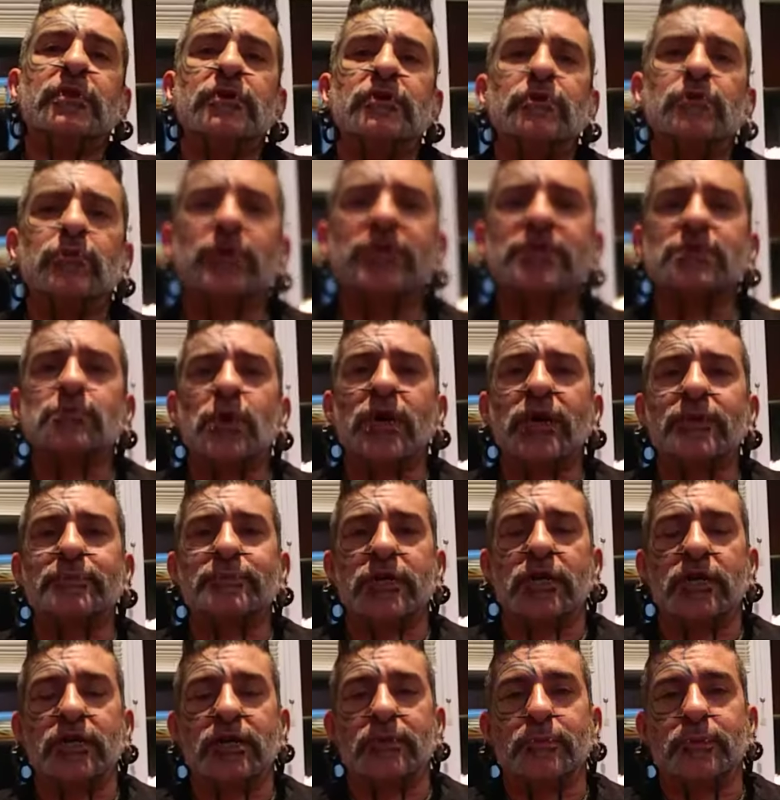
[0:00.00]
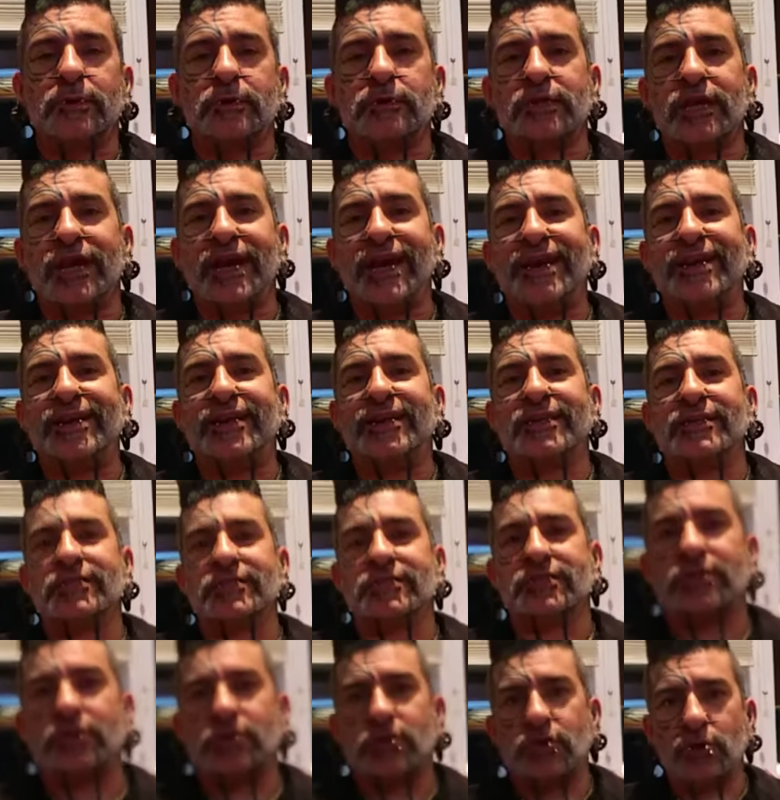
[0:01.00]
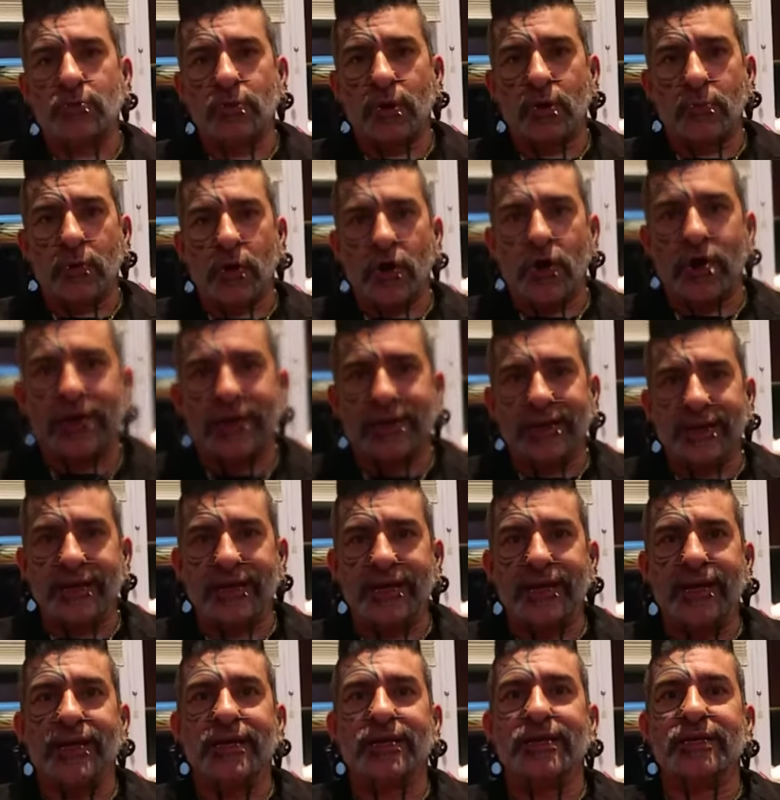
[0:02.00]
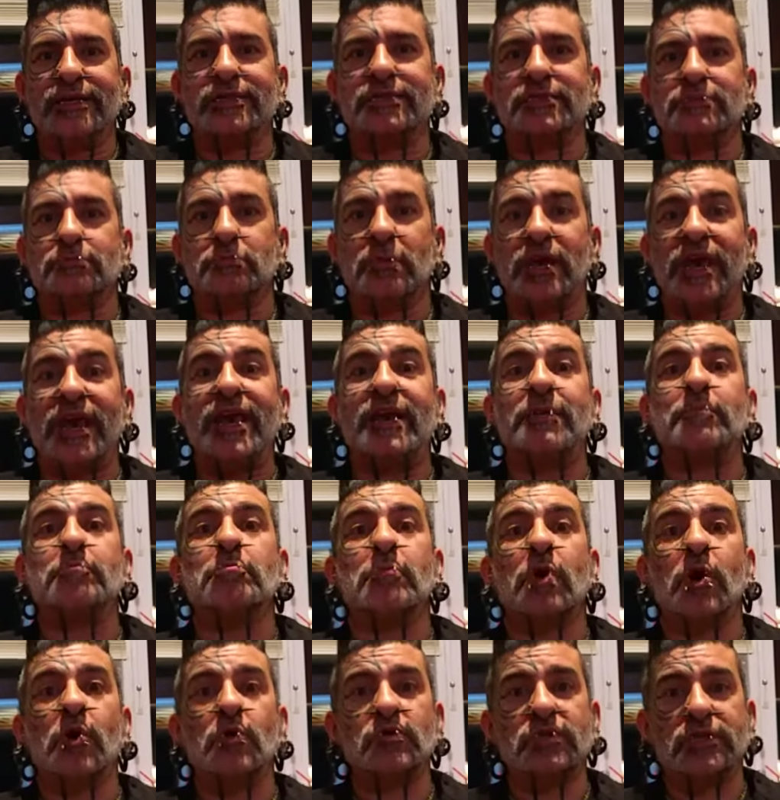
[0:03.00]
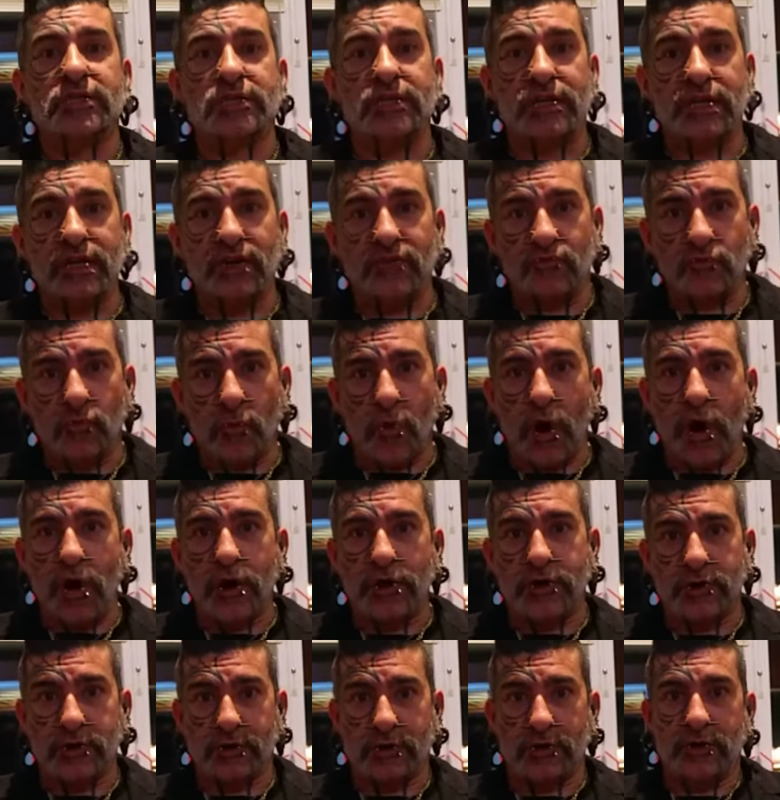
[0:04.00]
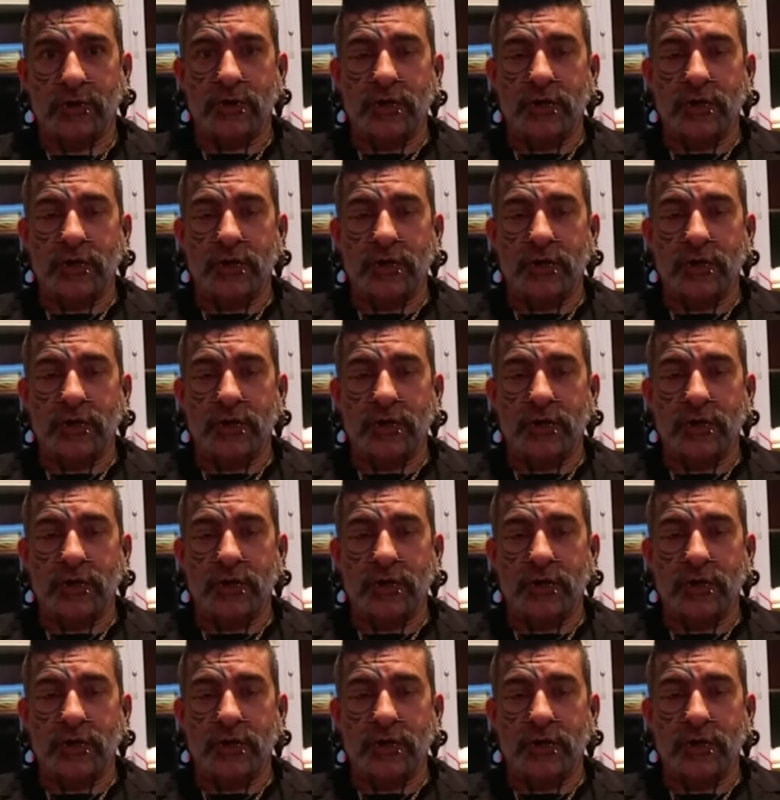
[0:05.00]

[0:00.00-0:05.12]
The reason why I'm talking about that is the human body is made mostly of water.